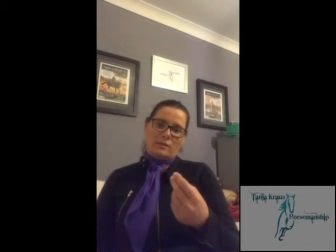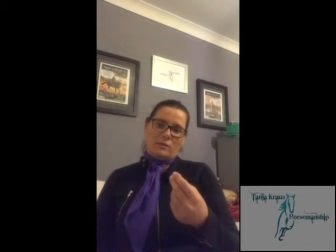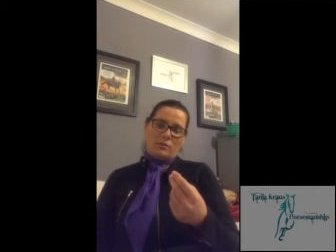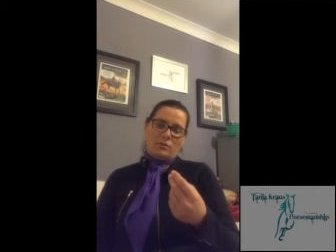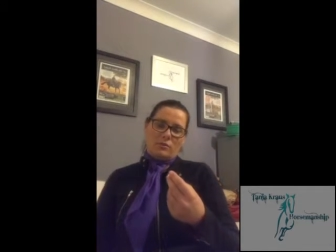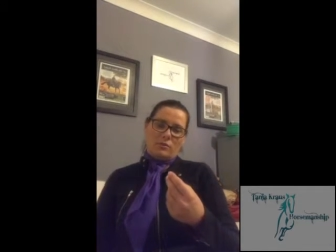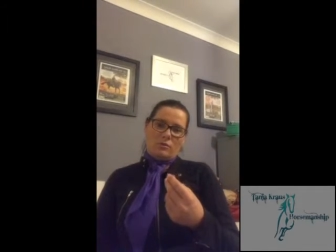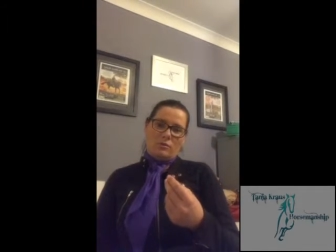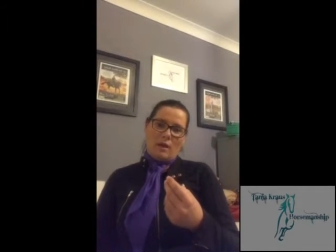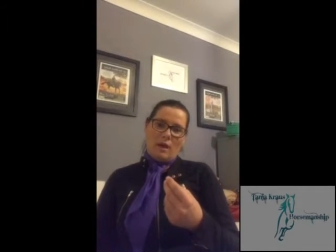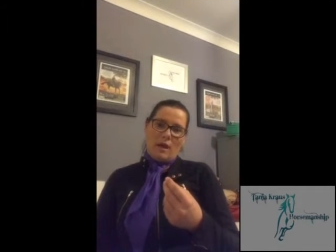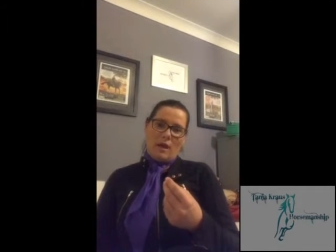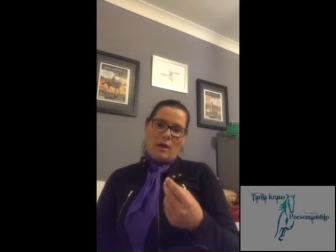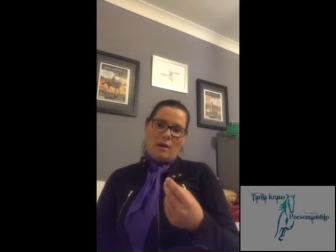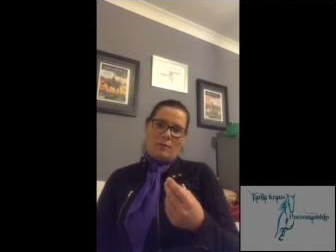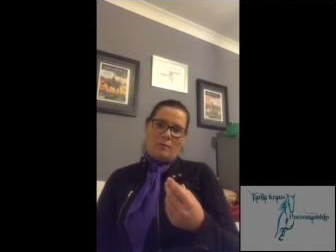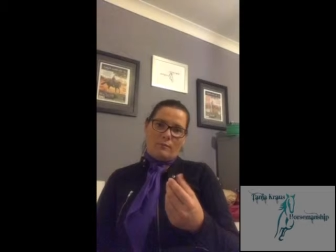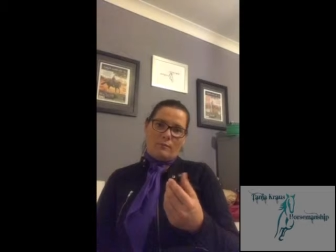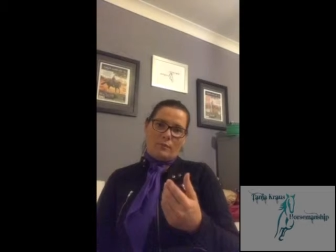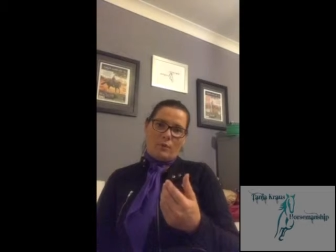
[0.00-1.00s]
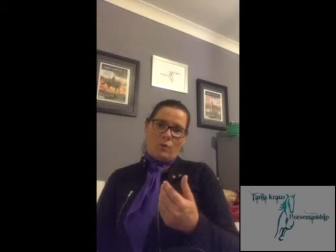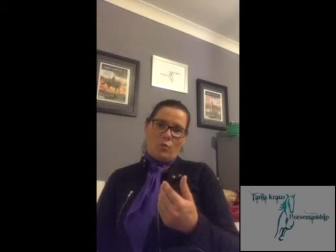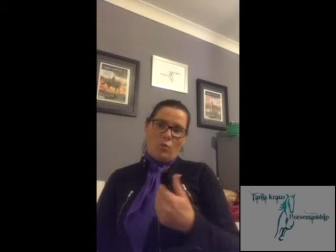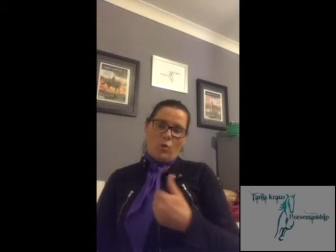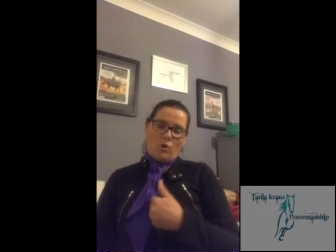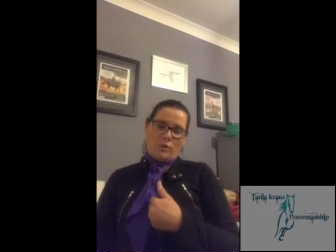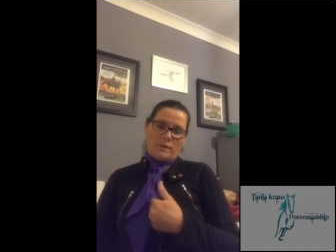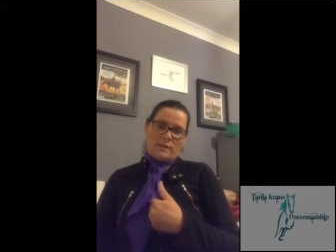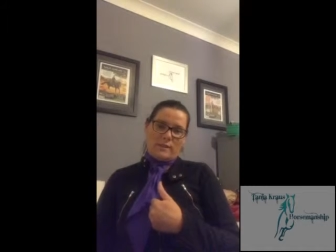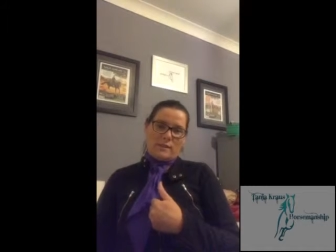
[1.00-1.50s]
to
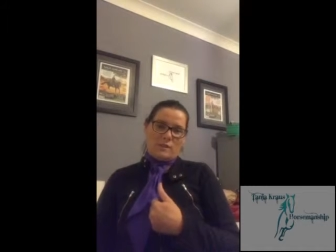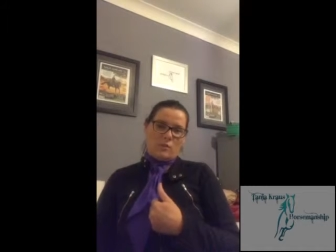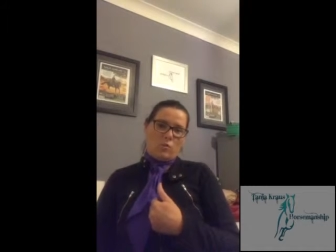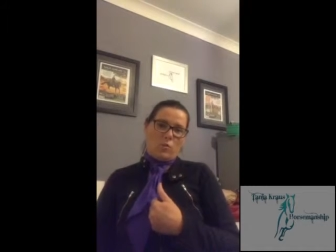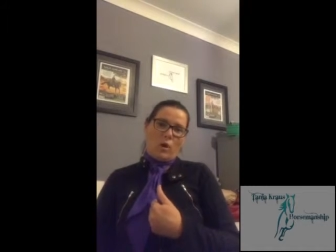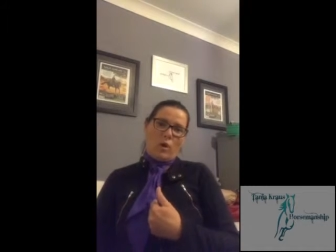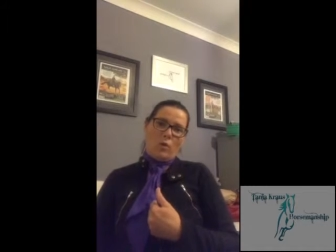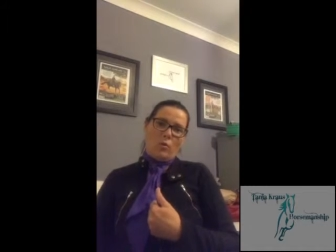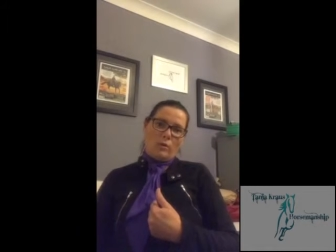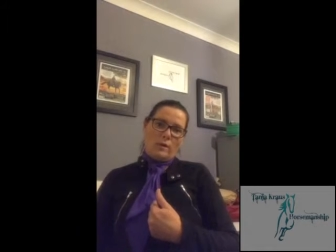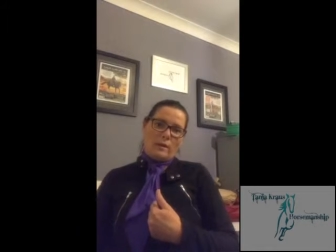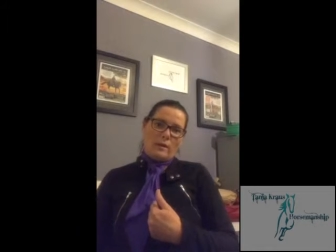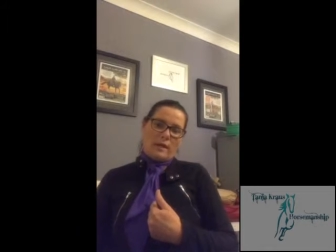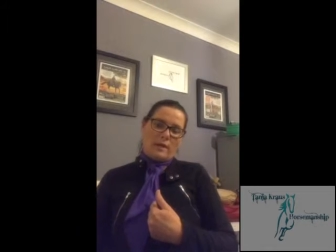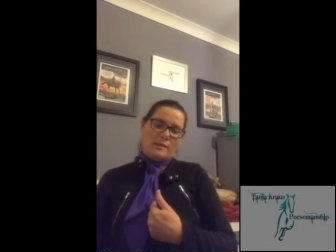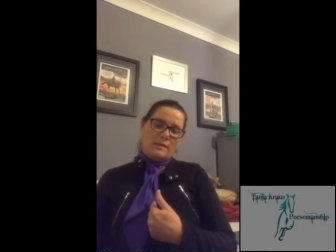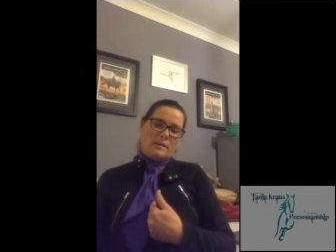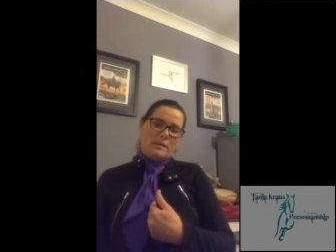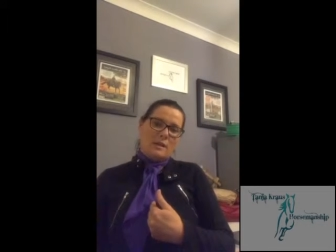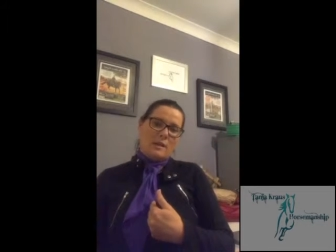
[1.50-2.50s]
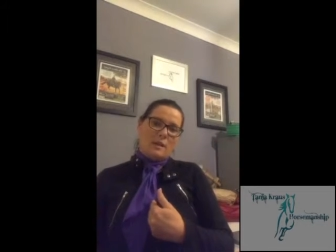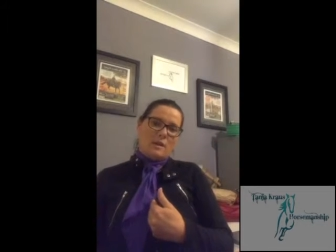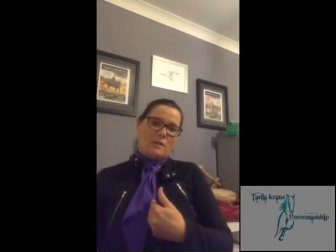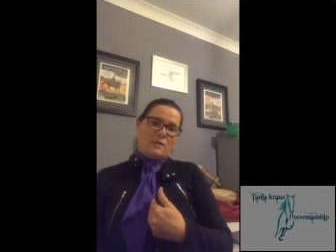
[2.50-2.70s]
what sits well with us.